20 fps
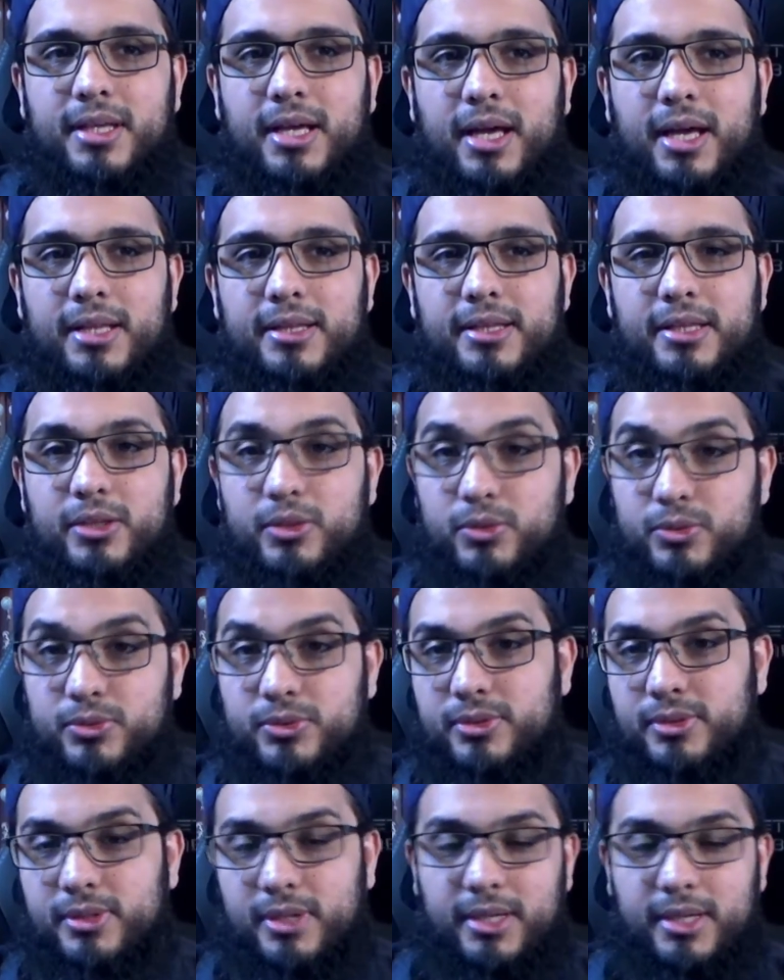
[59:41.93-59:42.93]
And he
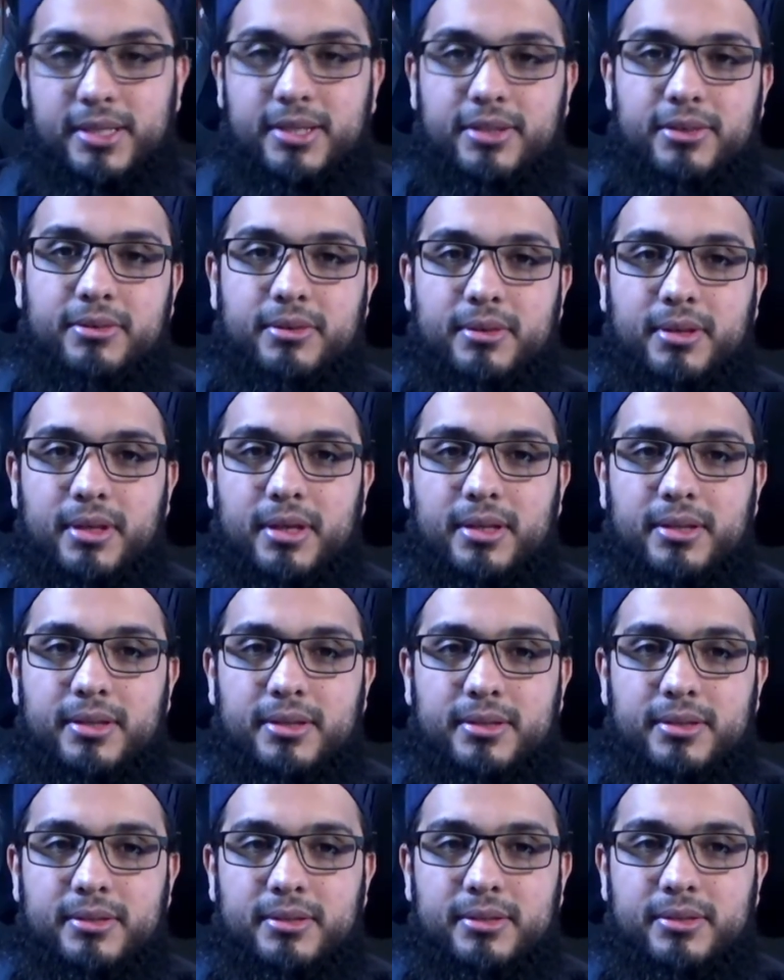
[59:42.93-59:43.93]
uses a hadith,
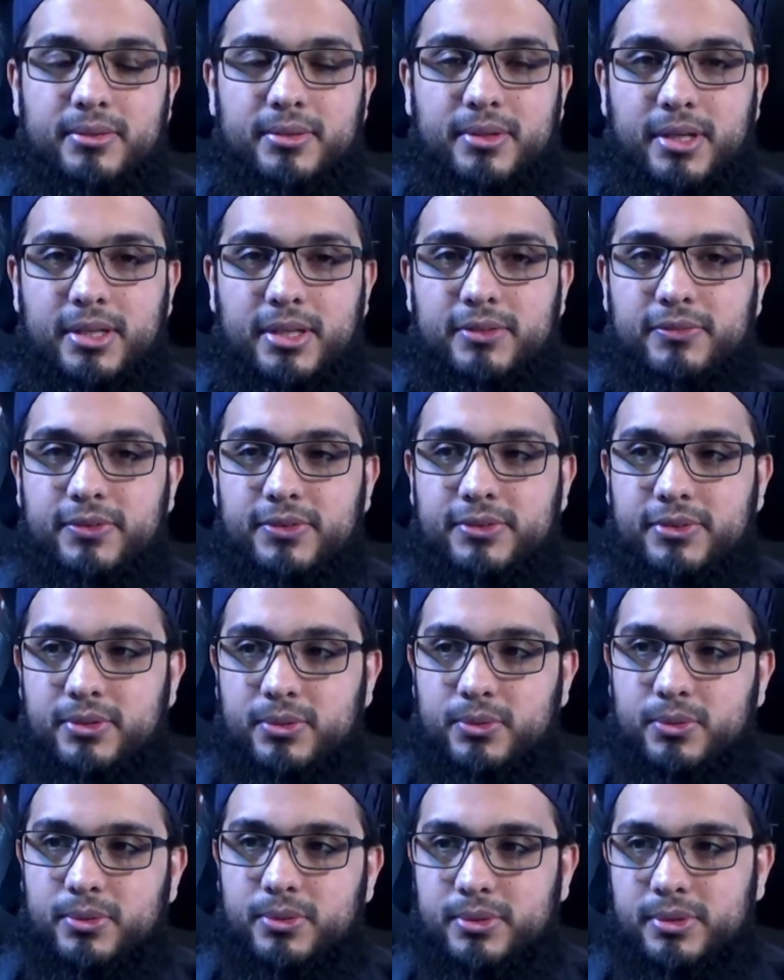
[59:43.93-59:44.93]
and the Hanafi said
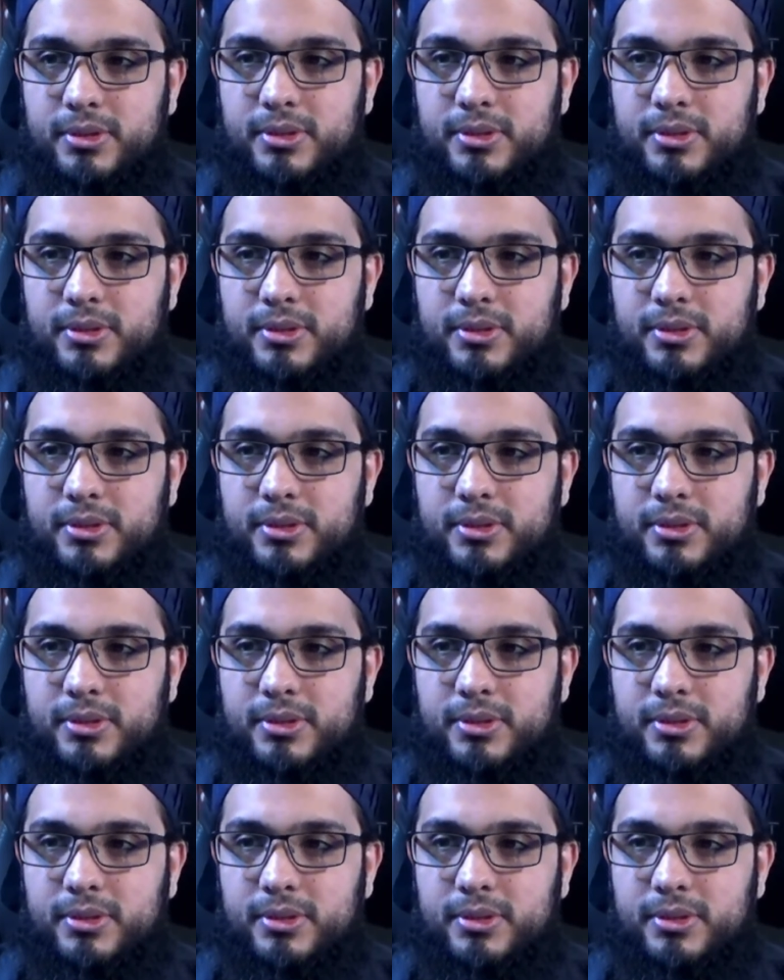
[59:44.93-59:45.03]
no,